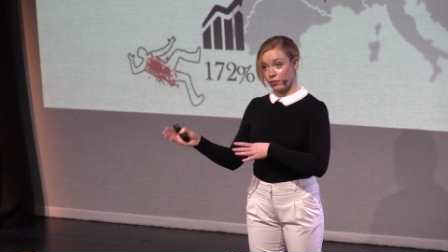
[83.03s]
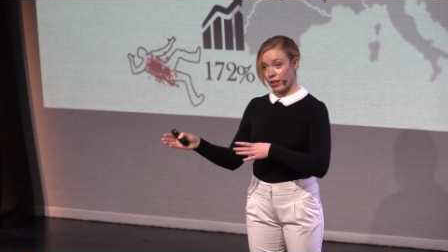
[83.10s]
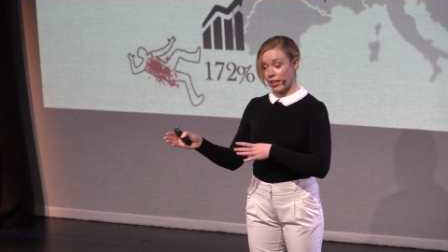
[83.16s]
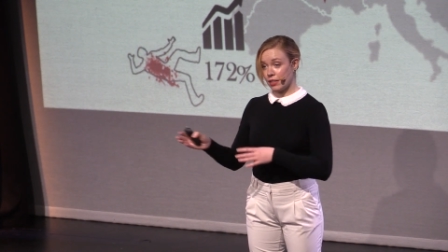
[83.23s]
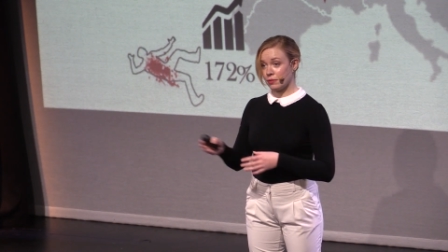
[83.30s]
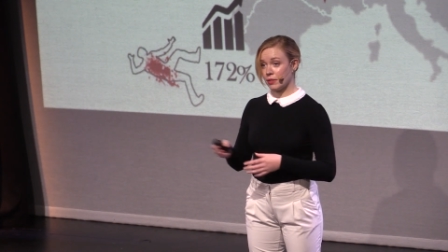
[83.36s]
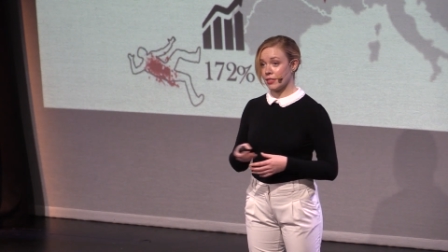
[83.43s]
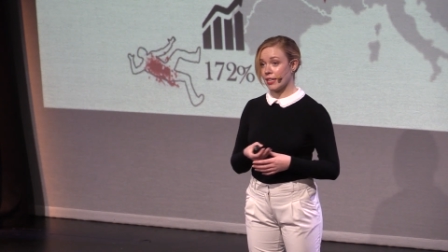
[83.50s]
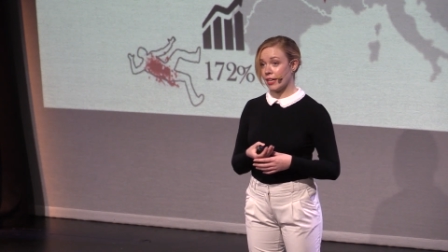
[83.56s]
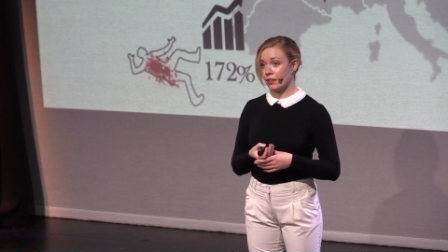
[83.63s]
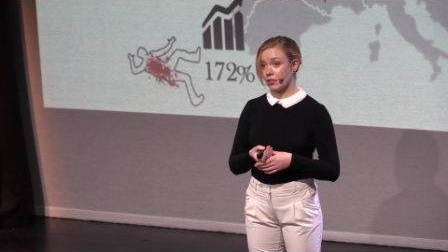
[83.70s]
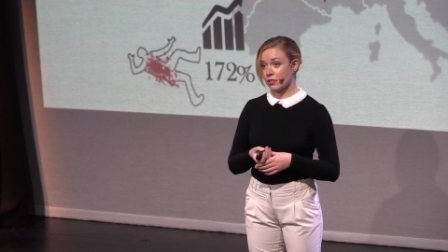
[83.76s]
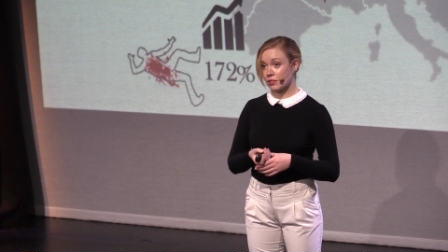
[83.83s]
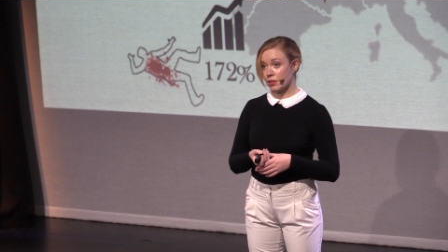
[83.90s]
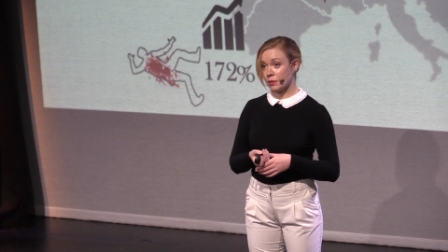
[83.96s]
fight with
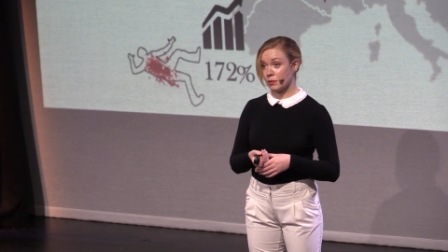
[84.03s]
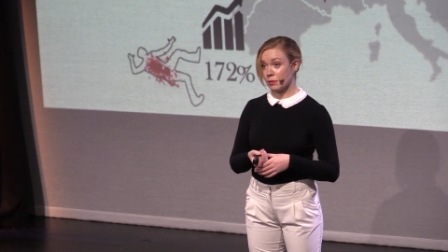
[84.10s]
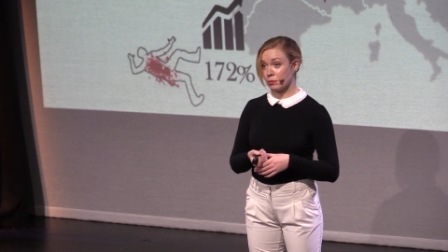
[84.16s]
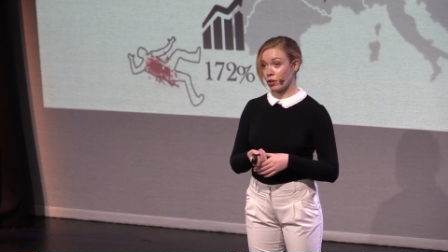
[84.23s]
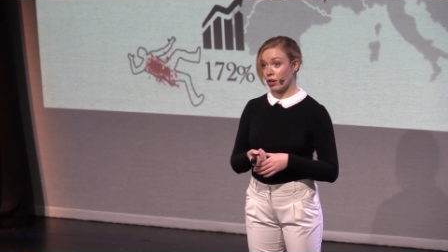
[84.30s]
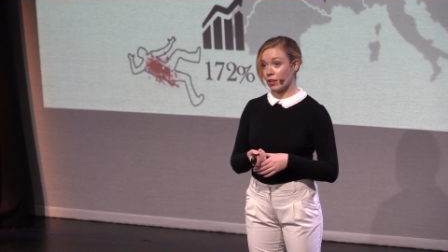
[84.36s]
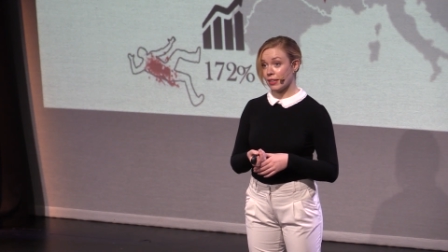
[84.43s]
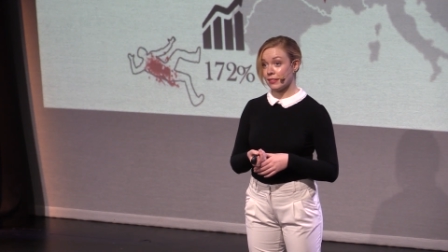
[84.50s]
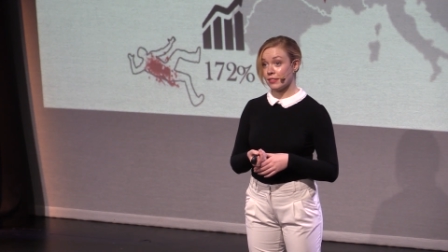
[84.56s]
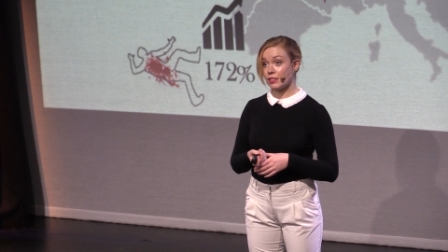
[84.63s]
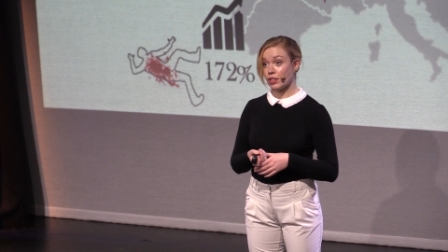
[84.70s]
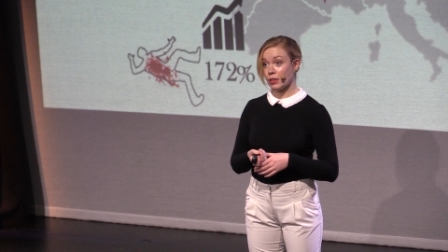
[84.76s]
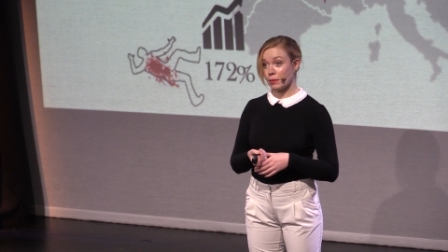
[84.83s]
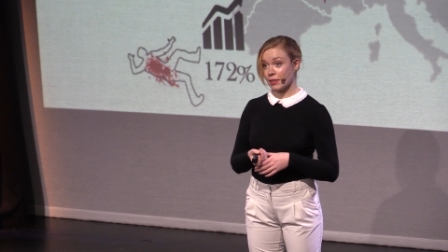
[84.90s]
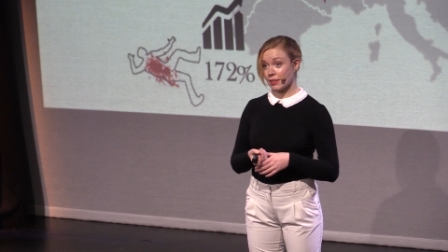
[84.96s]
terrorist groups abroad has
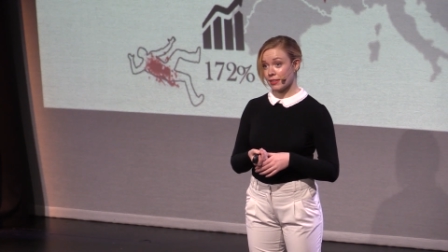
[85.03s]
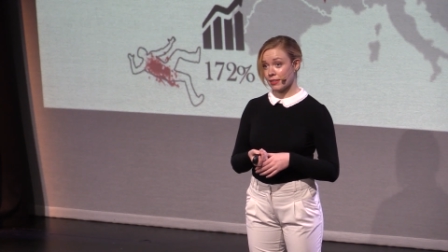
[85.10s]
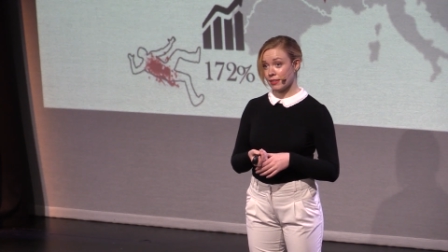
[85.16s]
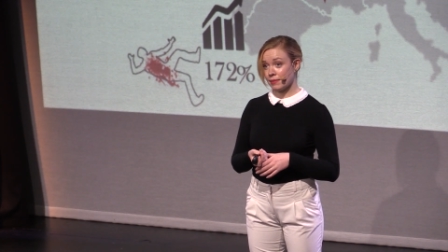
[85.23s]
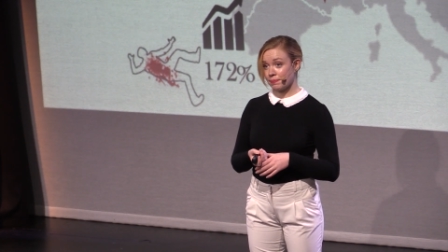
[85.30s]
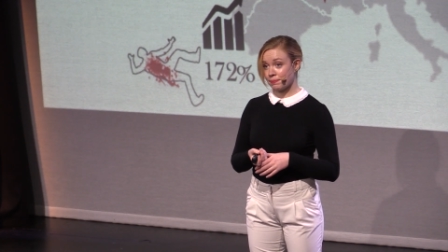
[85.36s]
doubled.